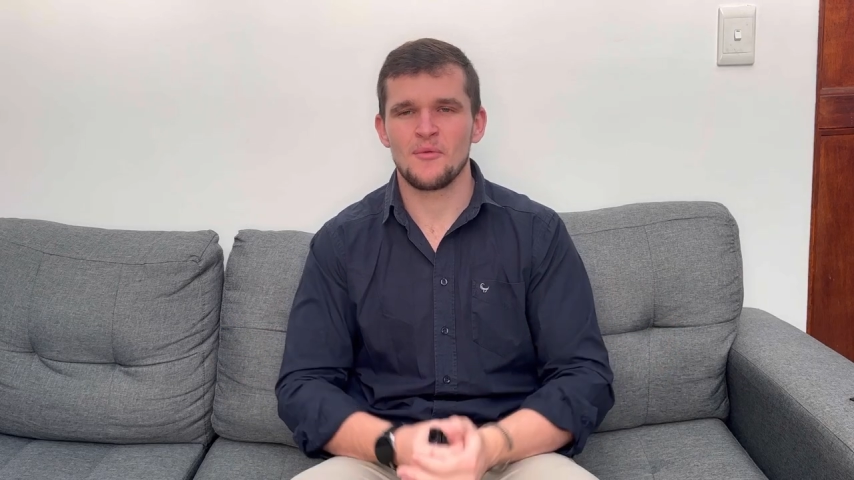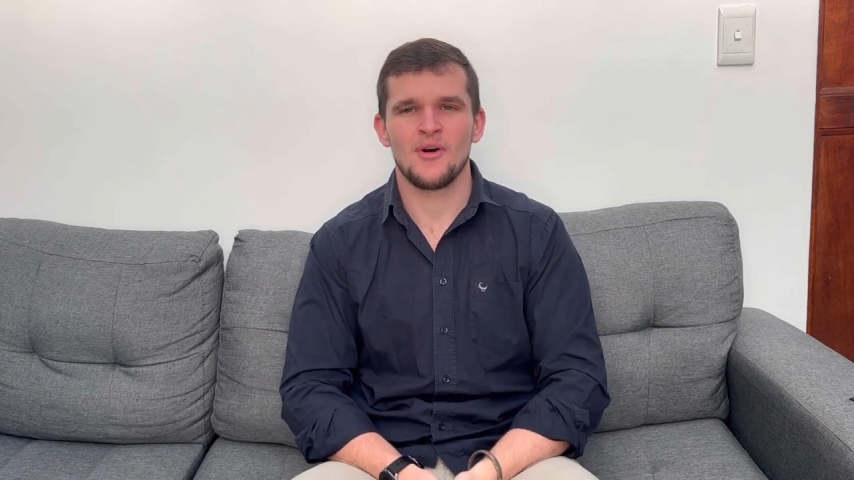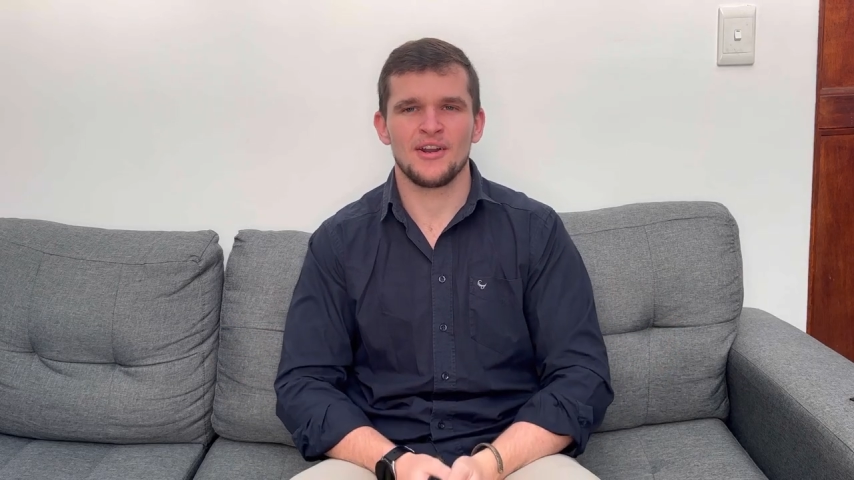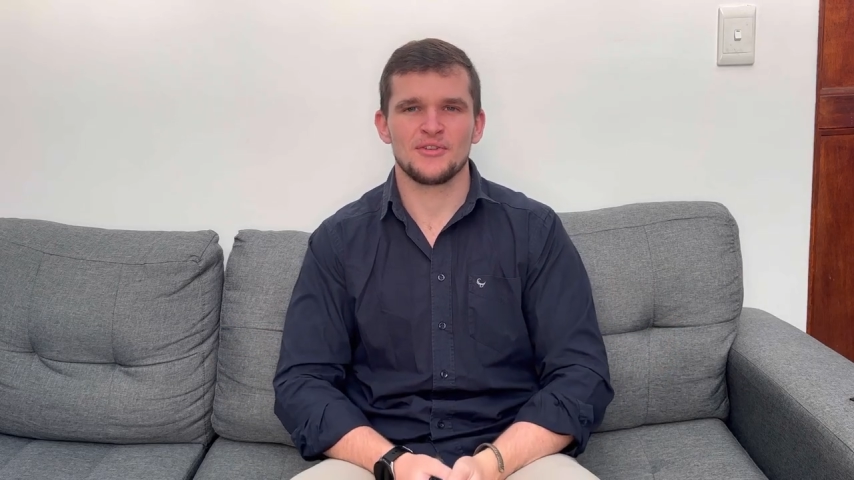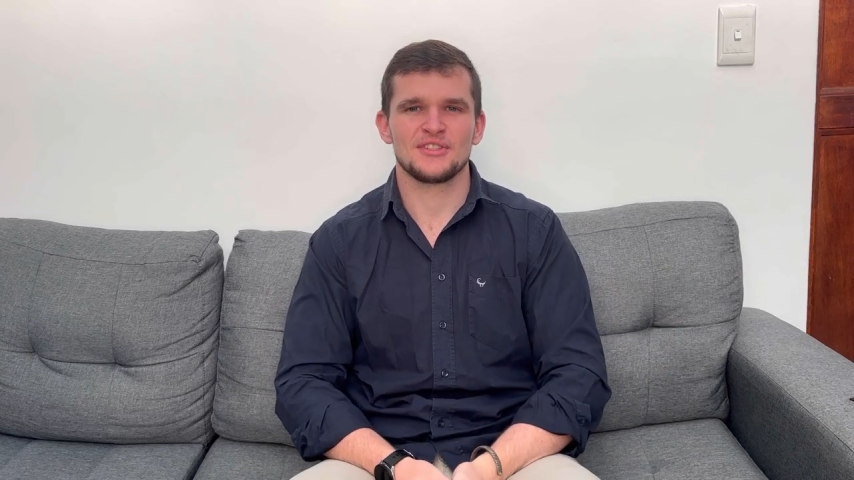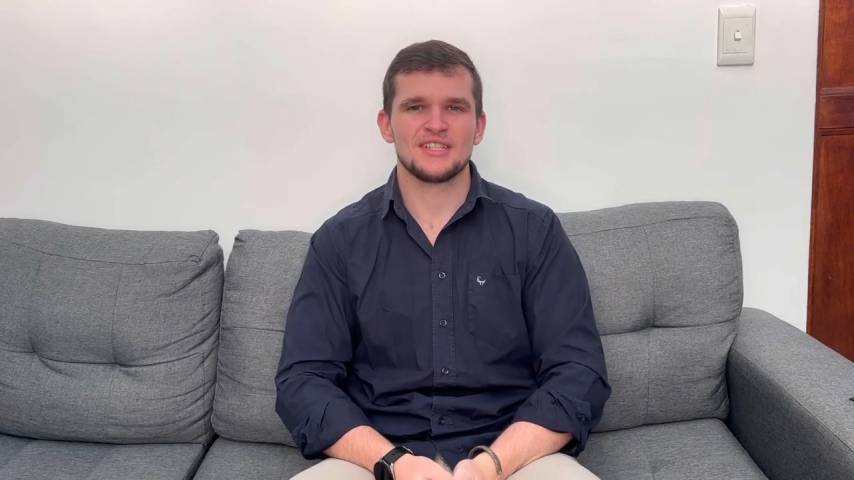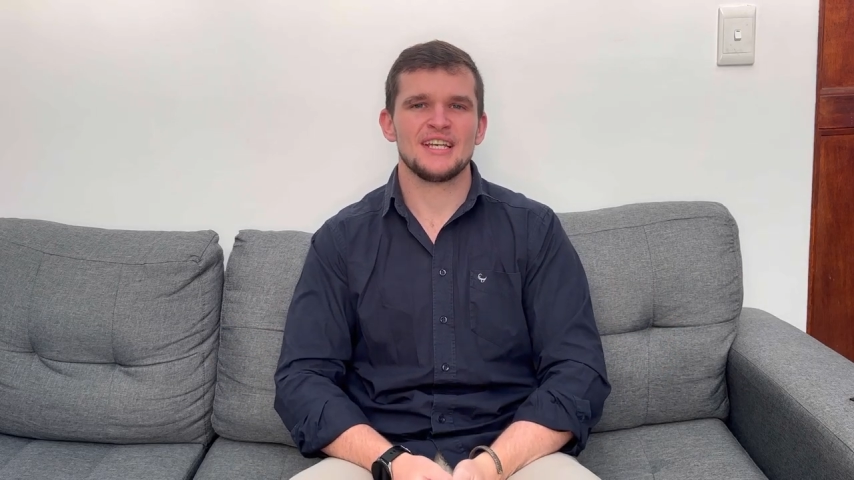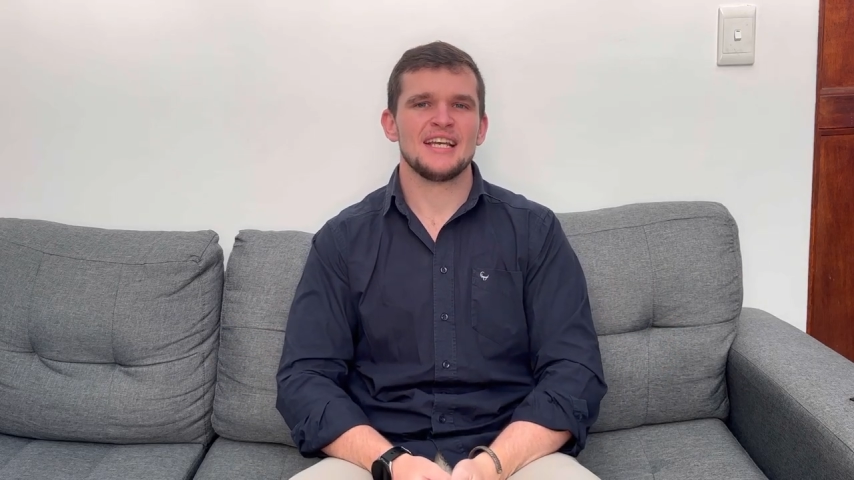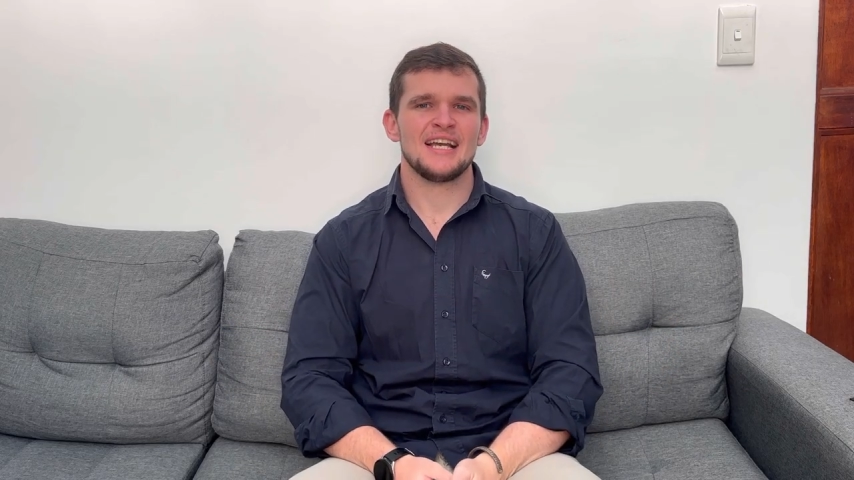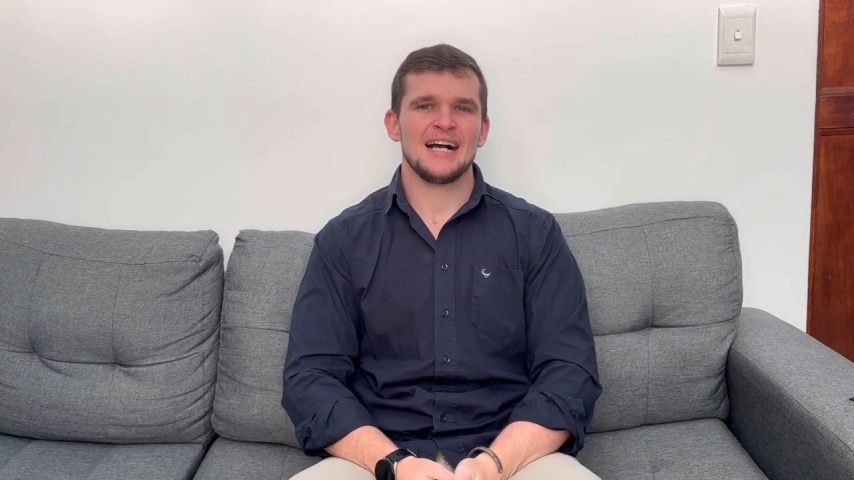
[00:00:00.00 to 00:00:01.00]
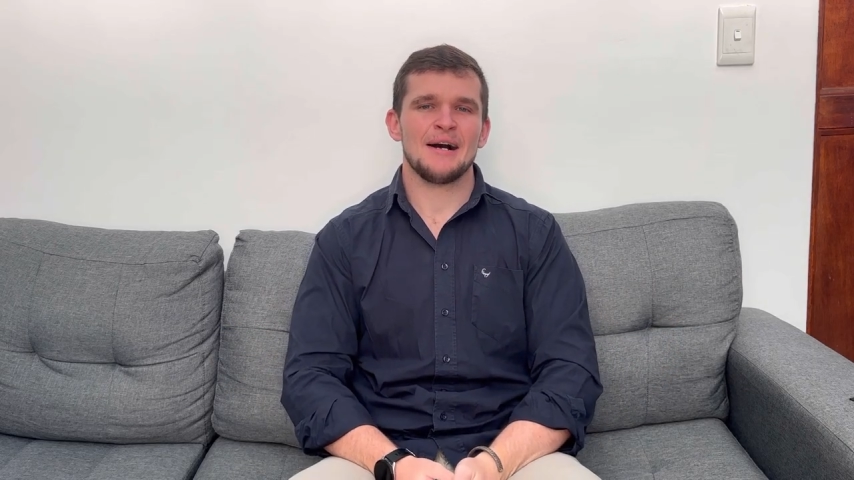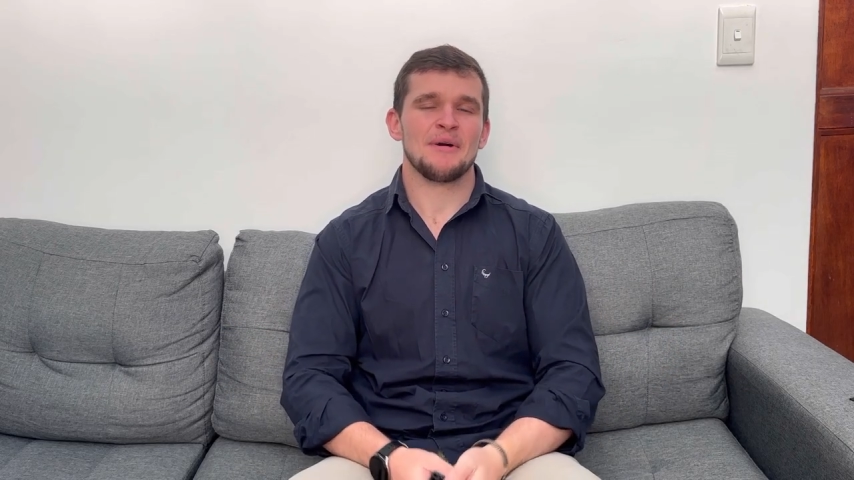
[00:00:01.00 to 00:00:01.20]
why not.